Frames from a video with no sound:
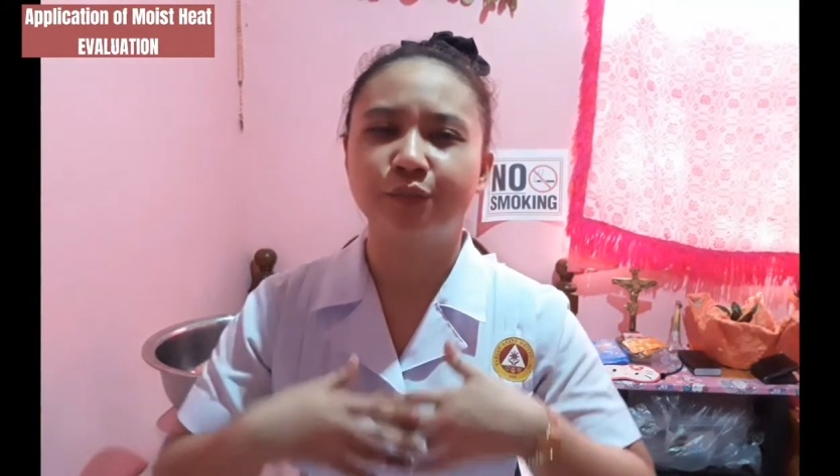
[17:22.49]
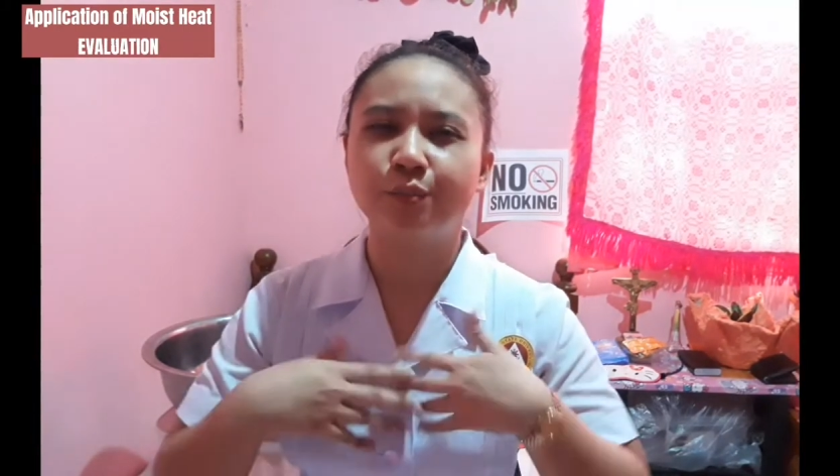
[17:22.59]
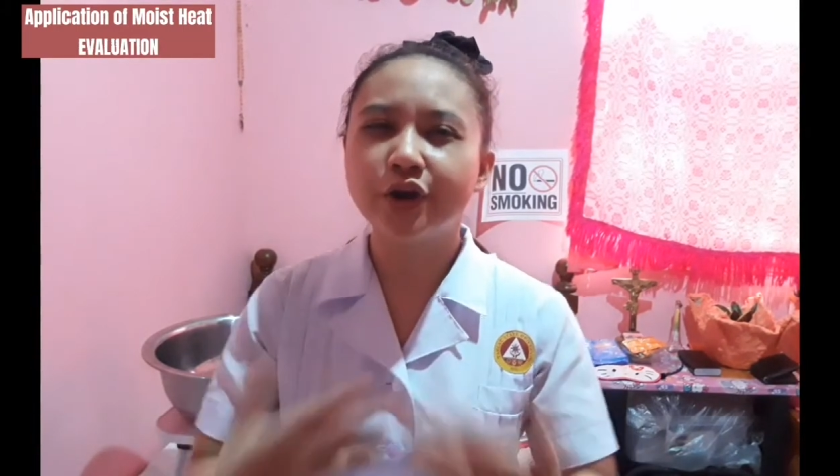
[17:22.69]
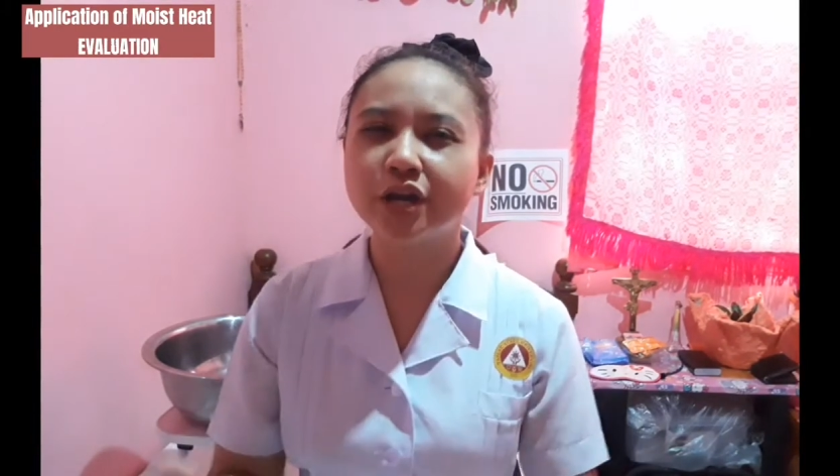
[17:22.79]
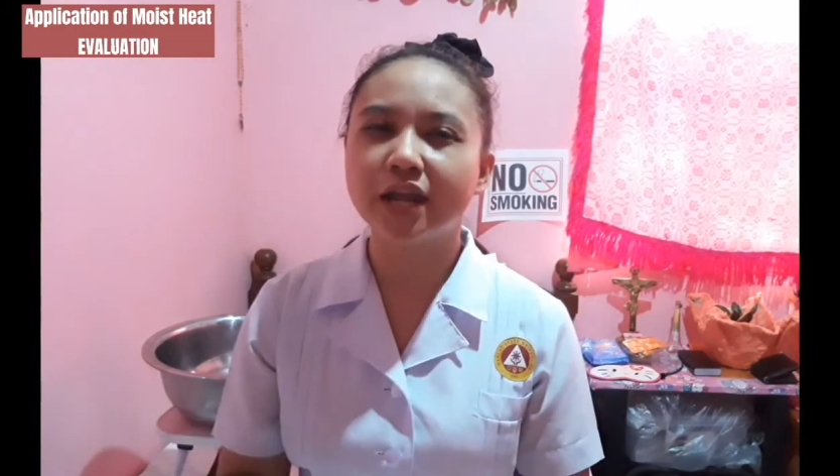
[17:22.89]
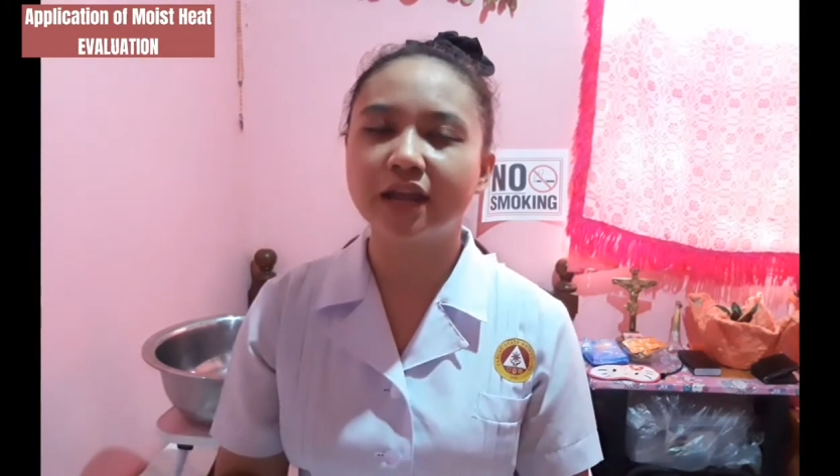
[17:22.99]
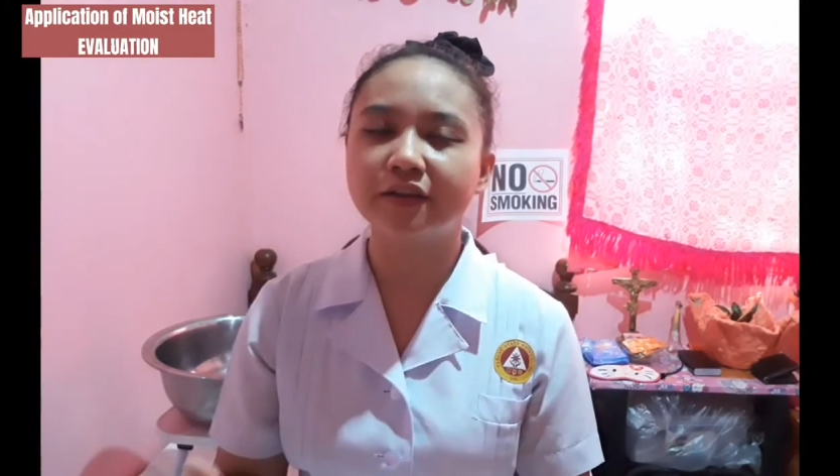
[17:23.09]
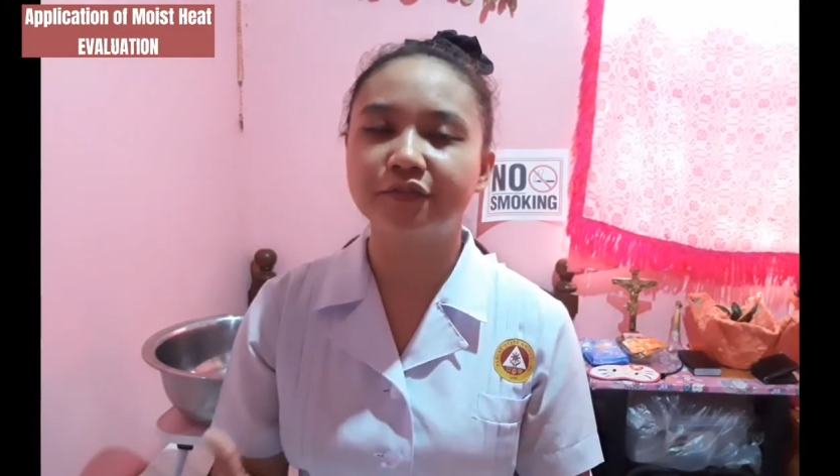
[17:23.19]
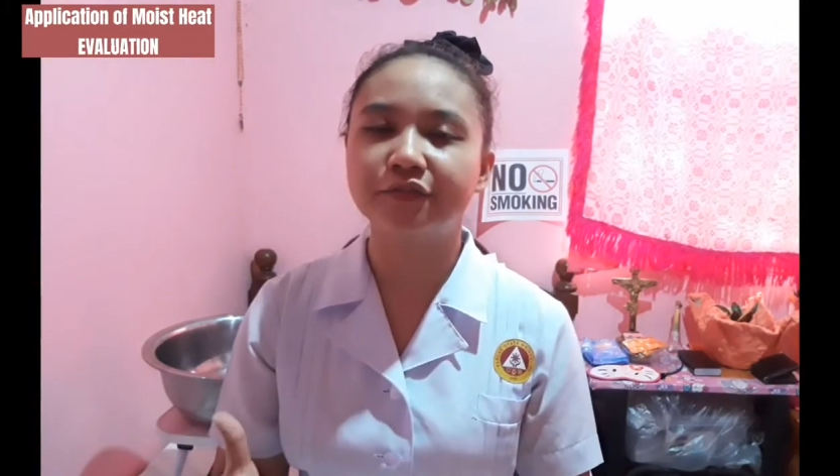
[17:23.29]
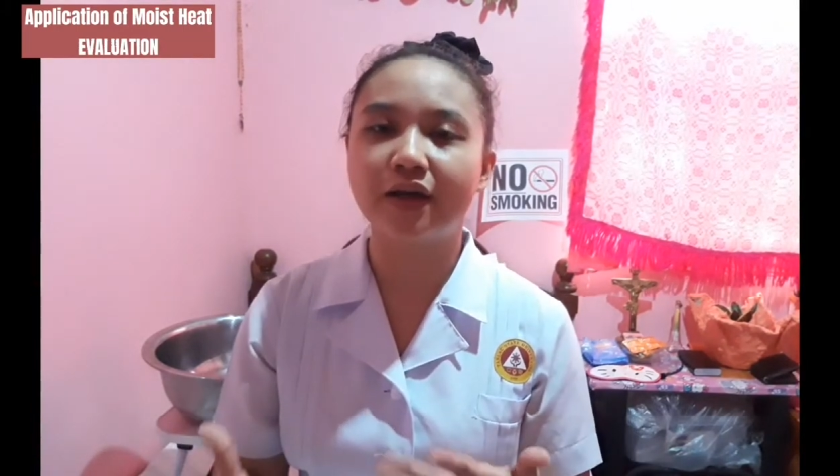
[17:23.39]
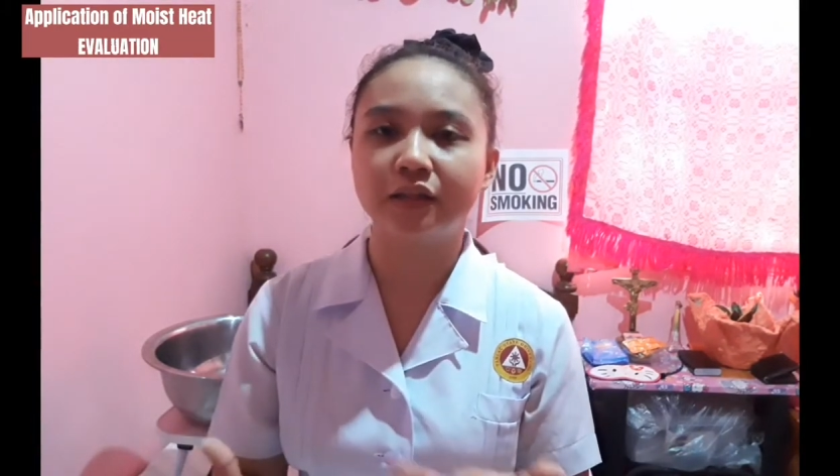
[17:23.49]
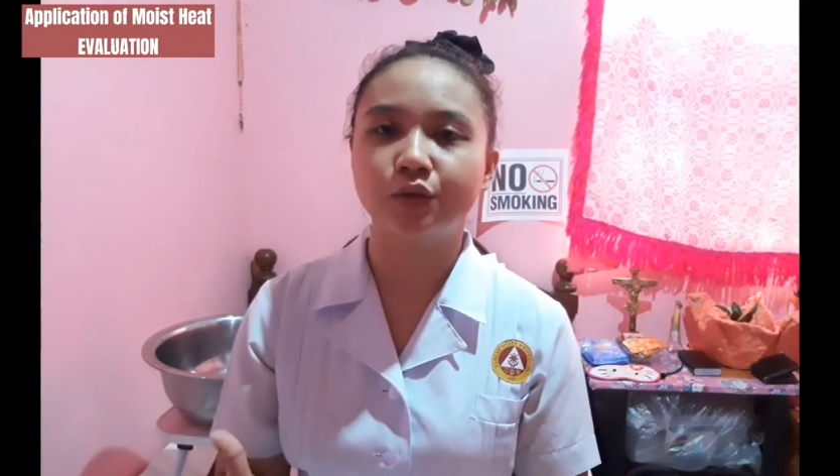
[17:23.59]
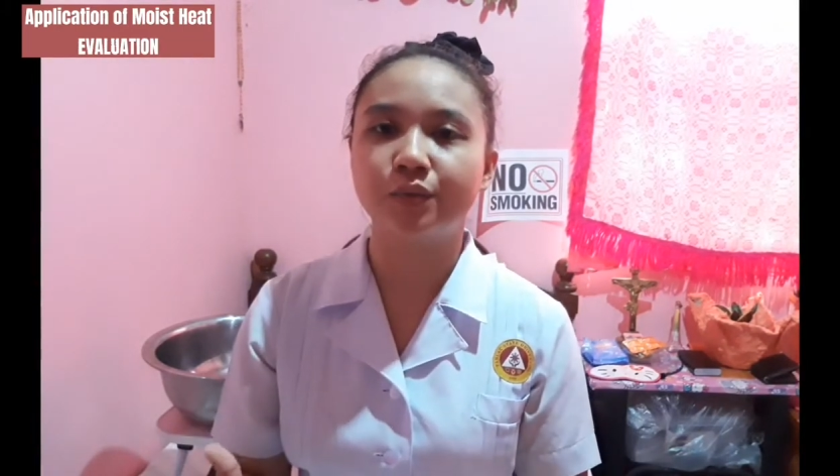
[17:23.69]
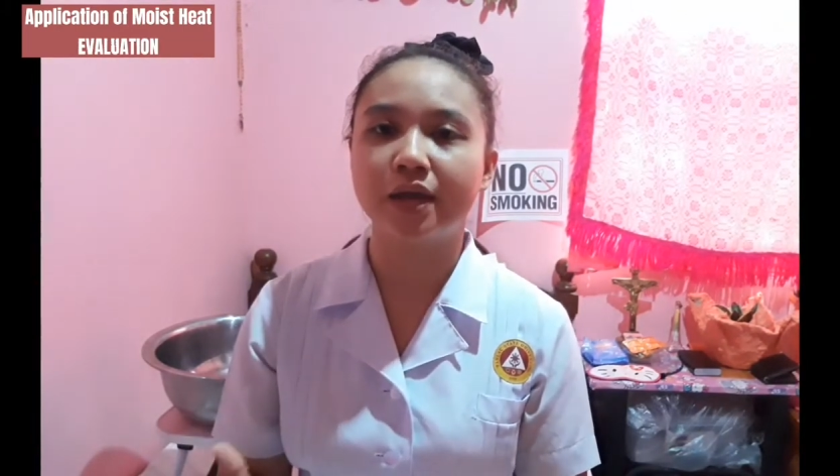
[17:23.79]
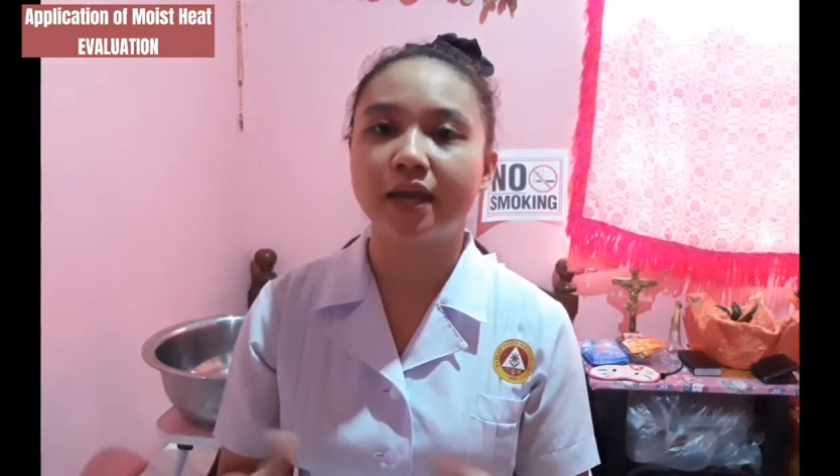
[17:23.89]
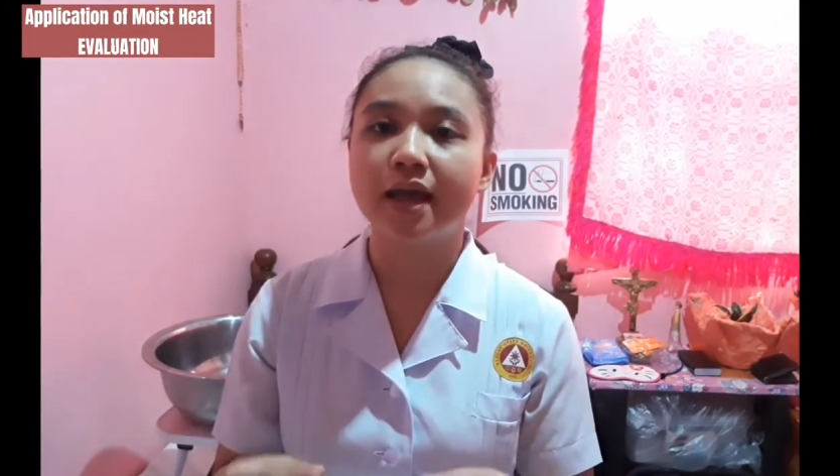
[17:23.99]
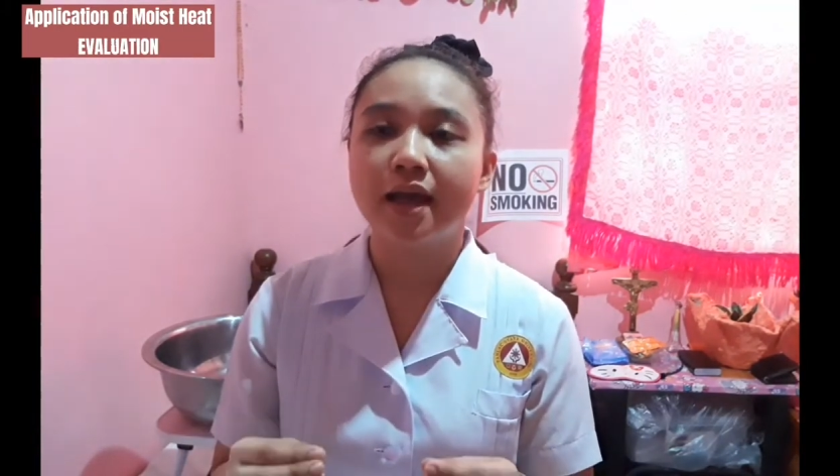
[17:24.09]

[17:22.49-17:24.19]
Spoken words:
burning following